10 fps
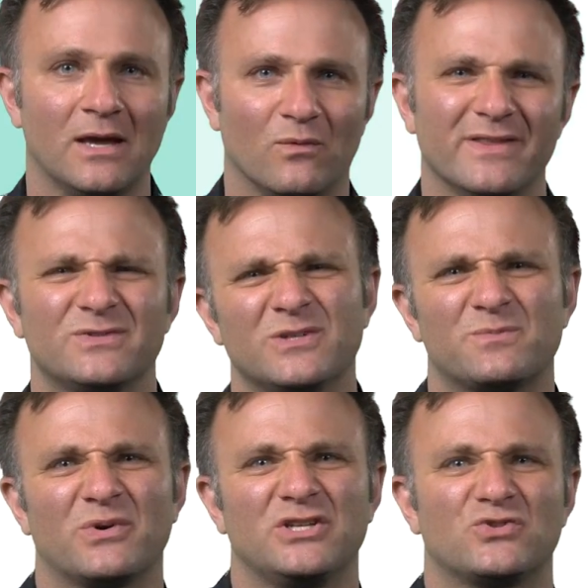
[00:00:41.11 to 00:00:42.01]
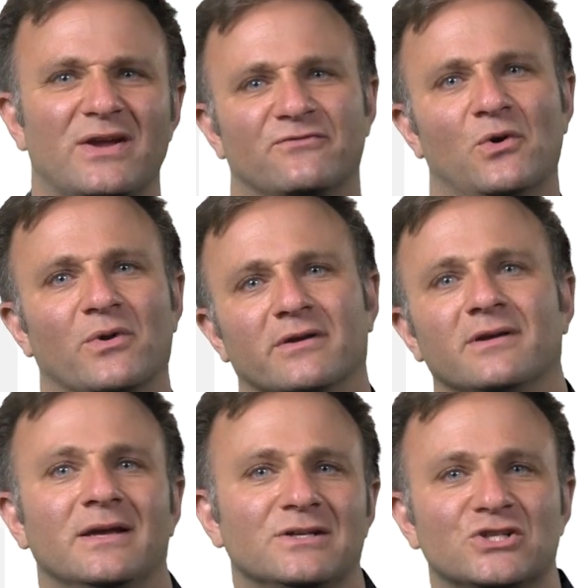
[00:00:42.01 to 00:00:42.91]
Well, this one's pretty straightforward.
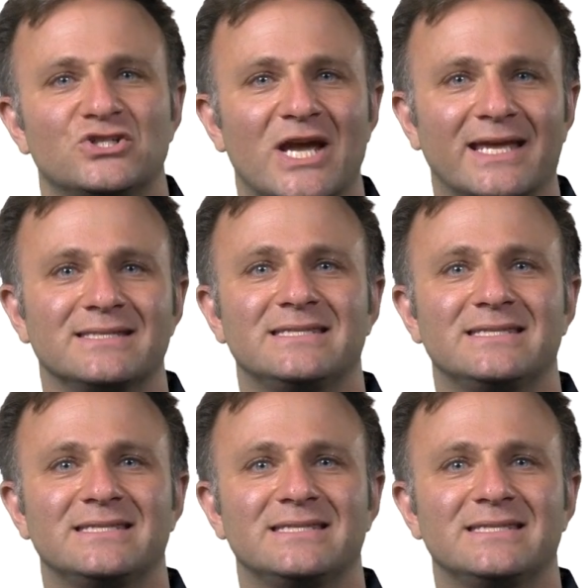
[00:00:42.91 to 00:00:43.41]
Just check and